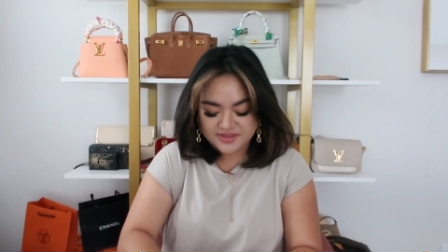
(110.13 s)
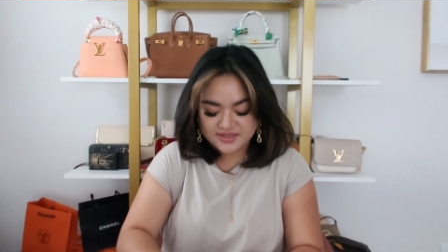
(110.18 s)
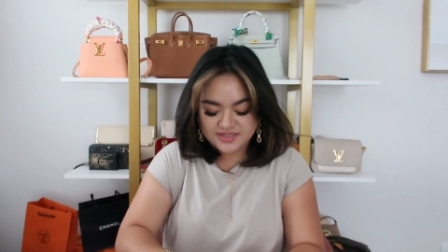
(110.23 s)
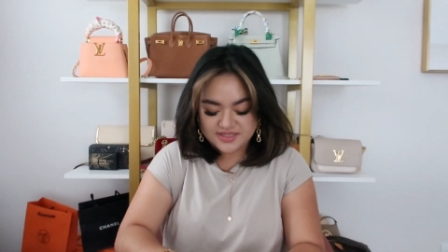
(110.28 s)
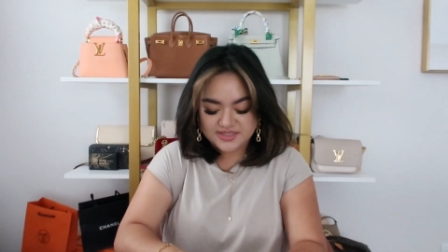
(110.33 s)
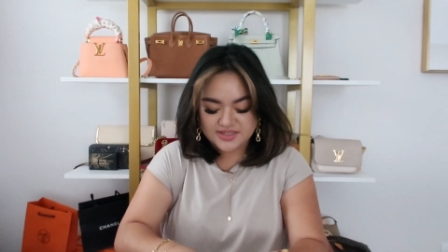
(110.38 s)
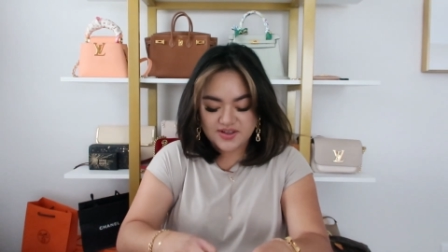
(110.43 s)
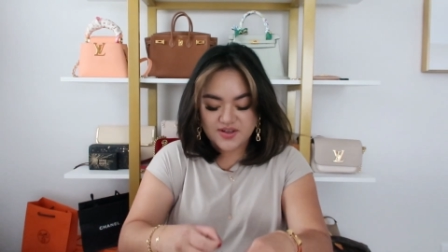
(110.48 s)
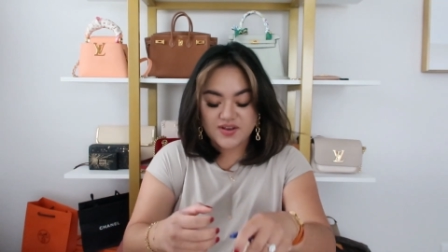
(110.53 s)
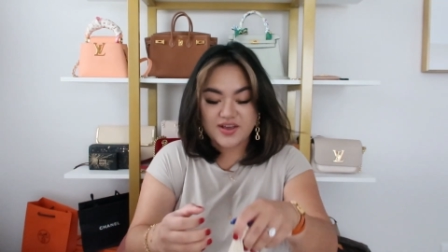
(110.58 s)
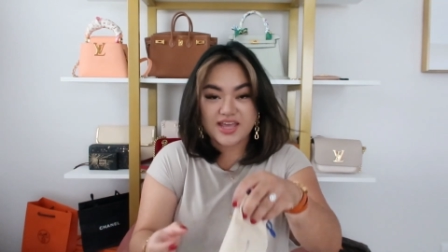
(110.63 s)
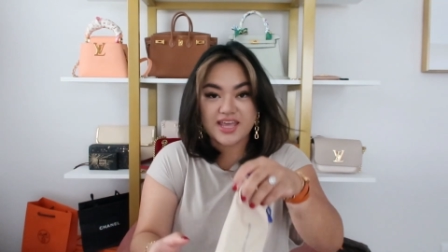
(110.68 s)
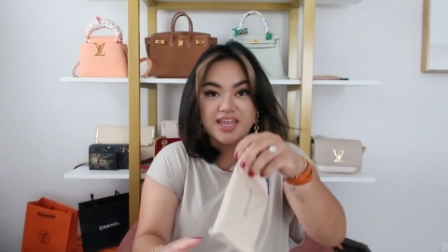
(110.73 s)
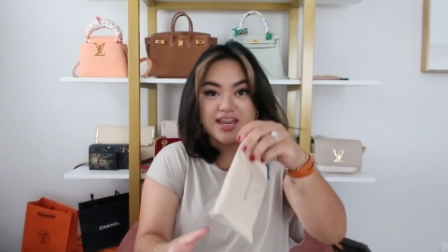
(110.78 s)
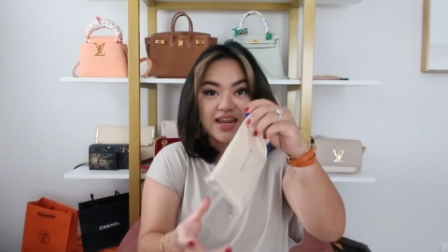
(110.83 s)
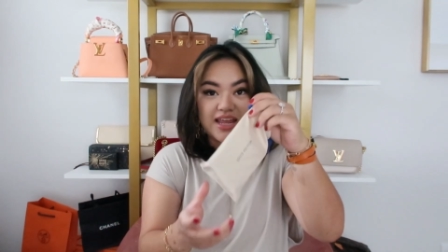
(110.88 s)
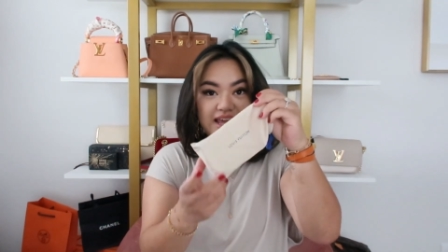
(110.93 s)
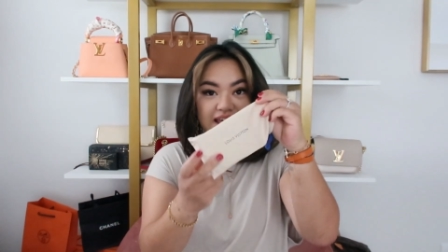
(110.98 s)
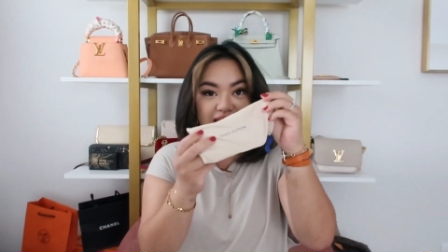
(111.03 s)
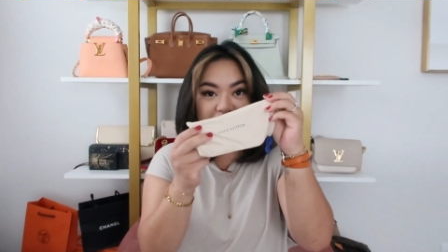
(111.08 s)
So
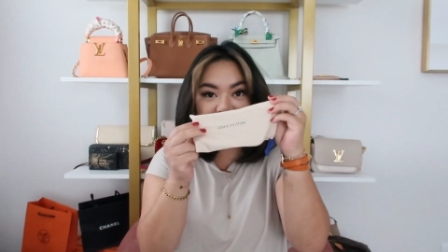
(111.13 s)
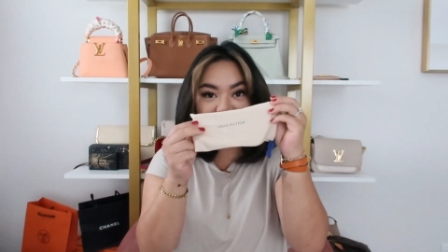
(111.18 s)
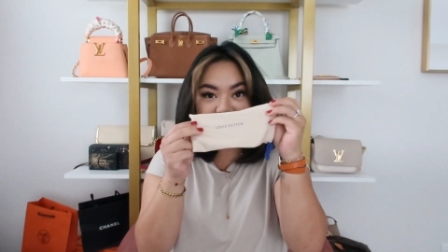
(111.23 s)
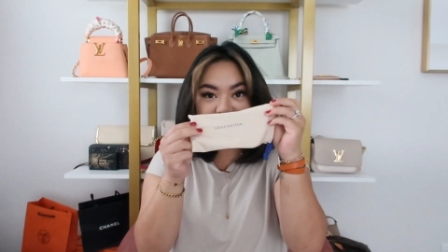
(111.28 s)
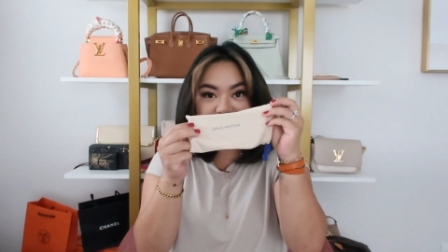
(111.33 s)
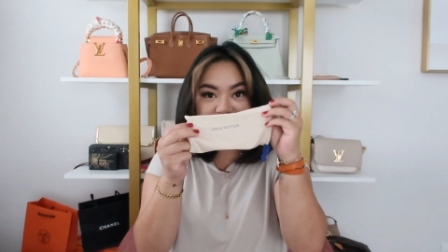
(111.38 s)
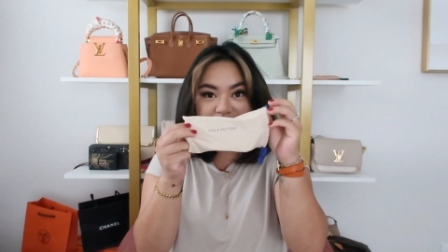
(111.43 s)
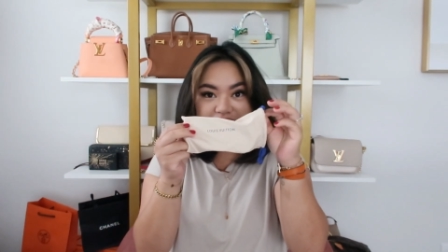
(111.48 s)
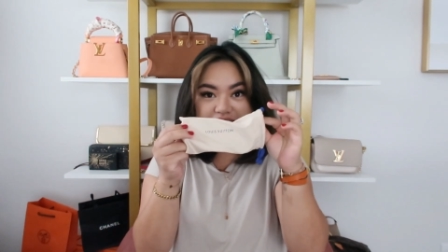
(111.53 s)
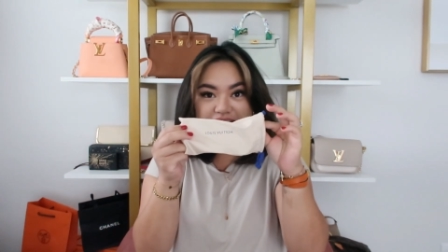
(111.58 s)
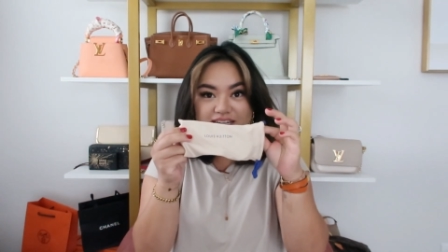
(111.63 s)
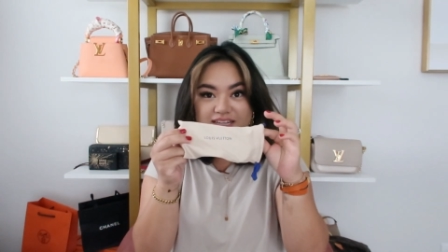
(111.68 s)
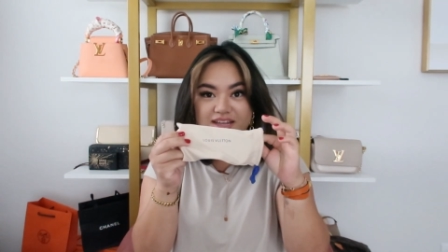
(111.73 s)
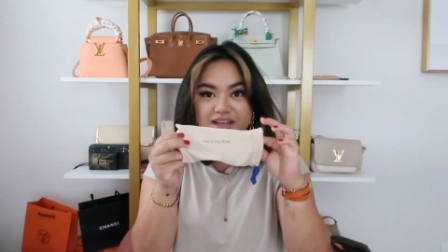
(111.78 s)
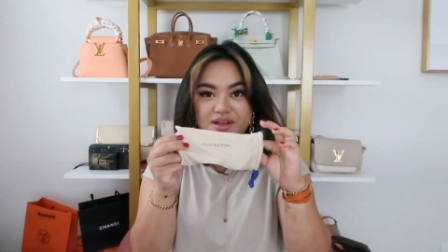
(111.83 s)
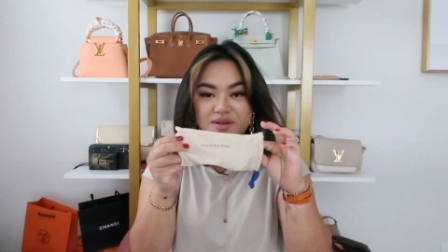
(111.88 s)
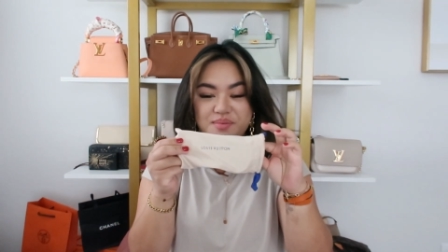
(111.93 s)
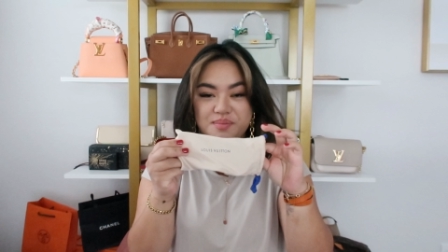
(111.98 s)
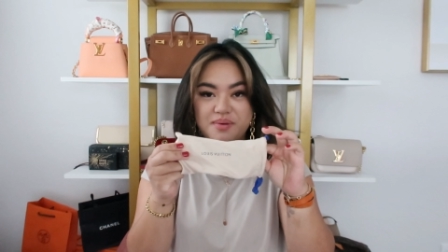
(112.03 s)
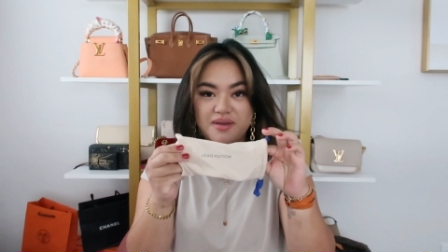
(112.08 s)
it is
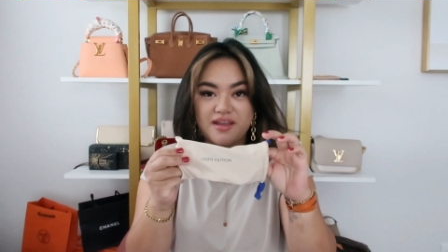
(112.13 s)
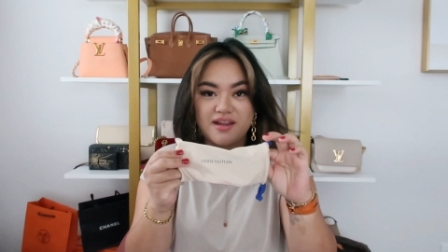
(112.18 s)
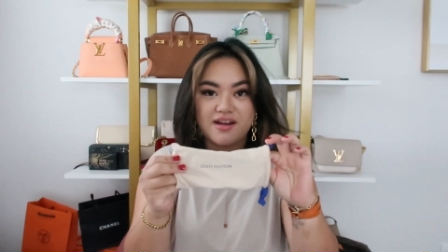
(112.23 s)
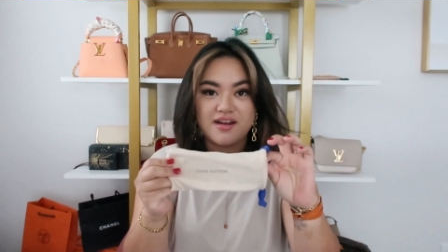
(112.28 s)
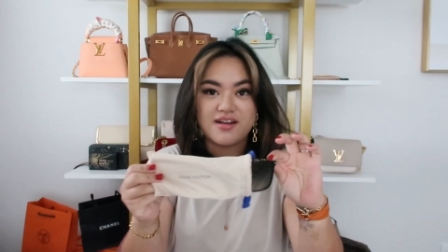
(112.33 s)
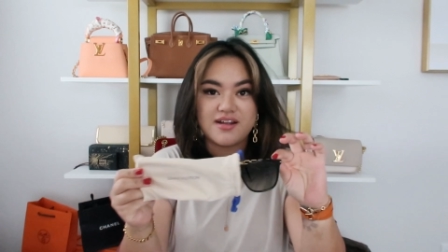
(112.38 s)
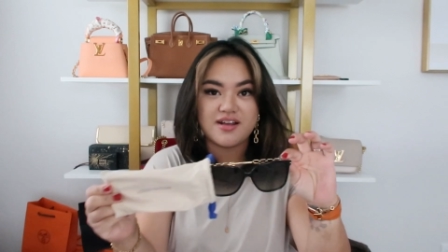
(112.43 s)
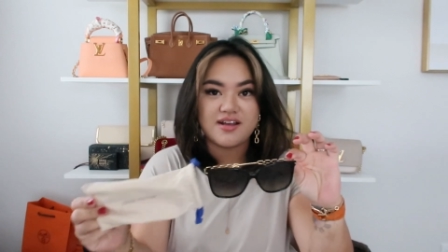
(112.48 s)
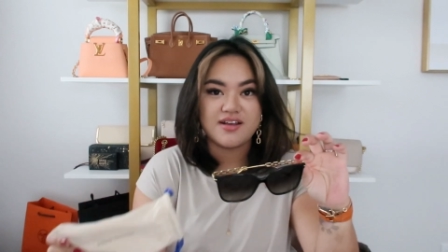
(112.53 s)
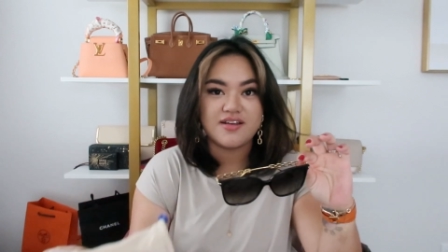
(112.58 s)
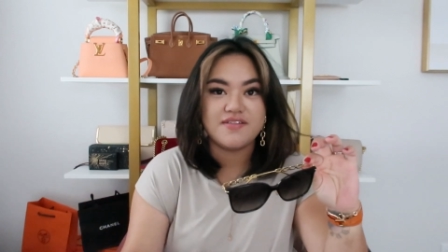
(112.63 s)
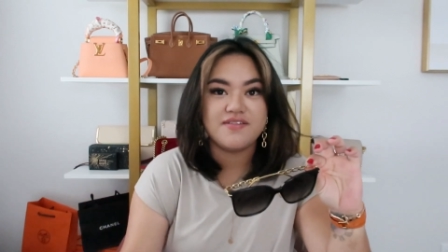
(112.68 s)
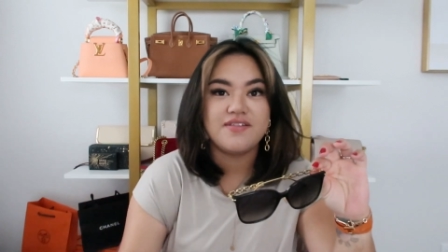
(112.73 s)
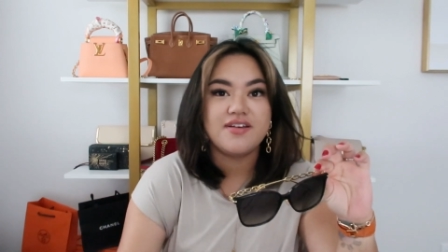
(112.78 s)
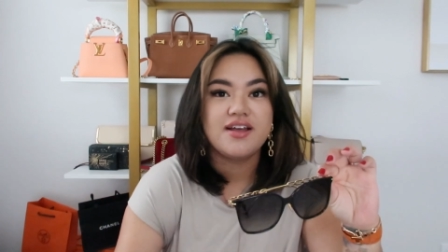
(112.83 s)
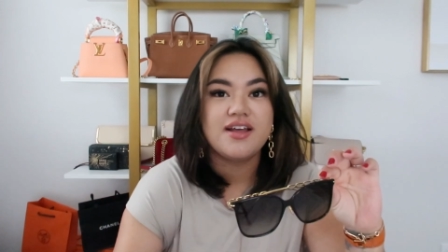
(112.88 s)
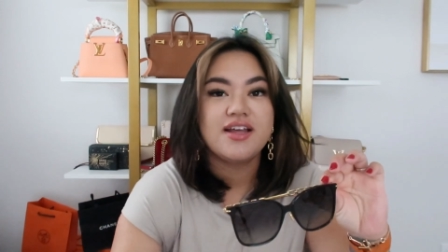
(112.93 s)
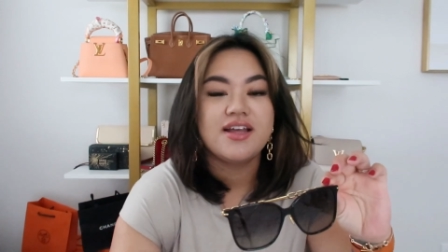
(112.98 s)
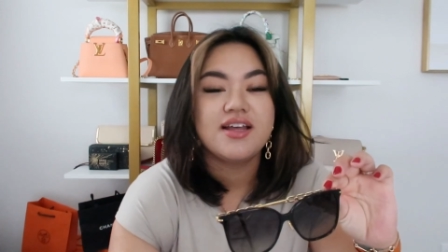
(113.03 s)
a pair of